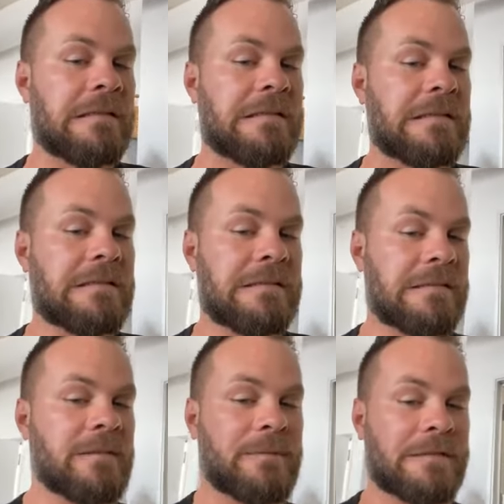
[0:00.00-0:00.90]
This
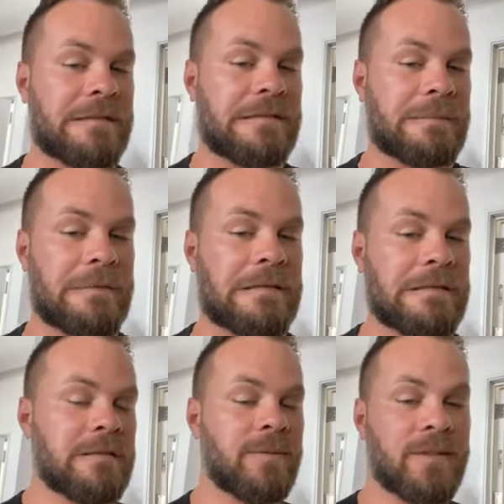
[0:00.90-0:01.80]
is the platysma.
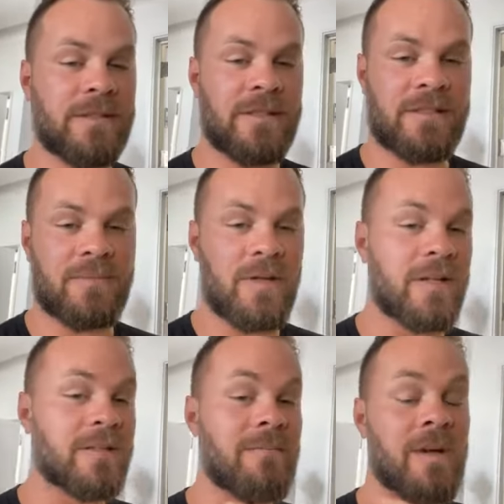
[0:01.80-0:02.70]
The platysma
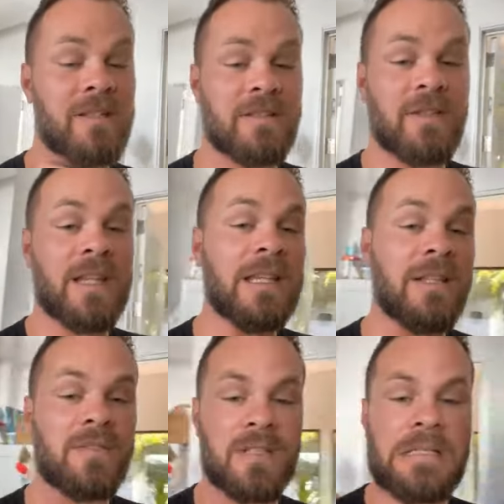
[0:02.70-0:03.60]
is a muscle that
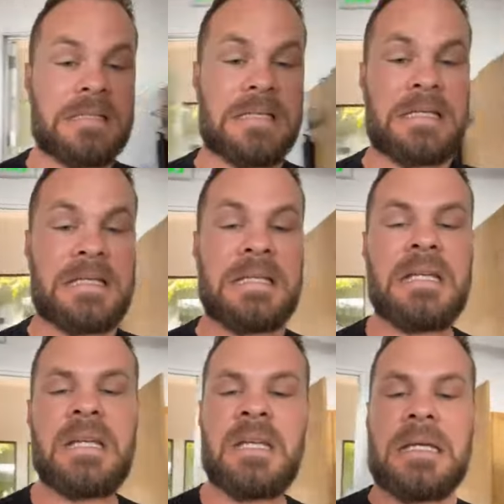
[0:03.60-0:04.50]
lives in the skin
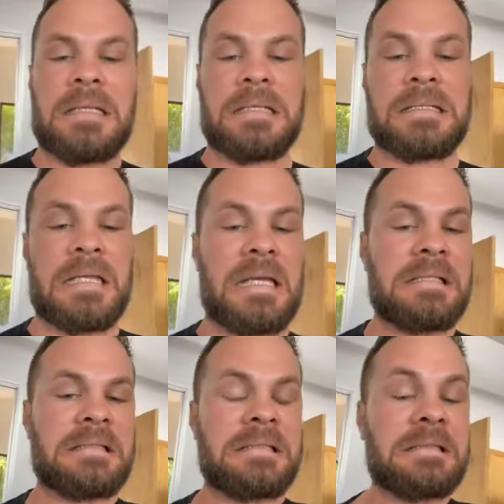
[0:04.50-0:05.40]
and it
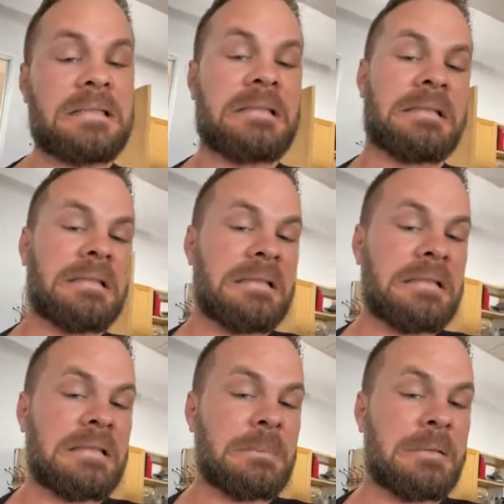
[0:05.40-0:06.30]
tenses
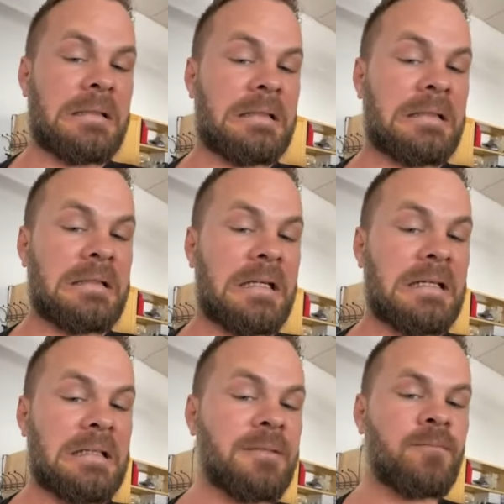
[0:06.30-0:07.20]
this part of your neck.